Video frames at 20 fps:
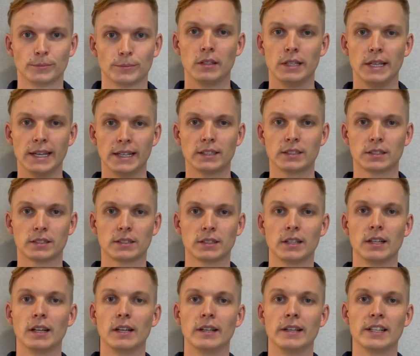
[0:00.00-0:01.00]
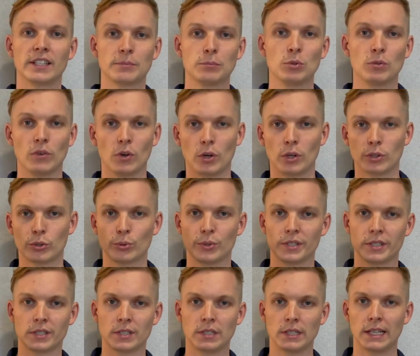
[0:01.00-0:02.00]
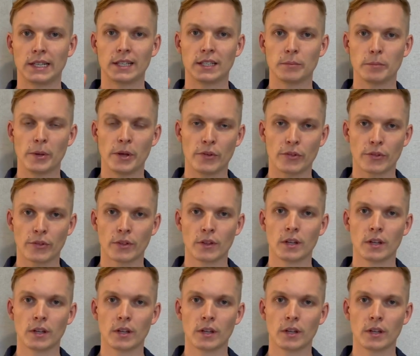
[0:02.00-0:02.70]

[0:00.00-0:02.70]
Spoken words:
Next, let's move on to the second myth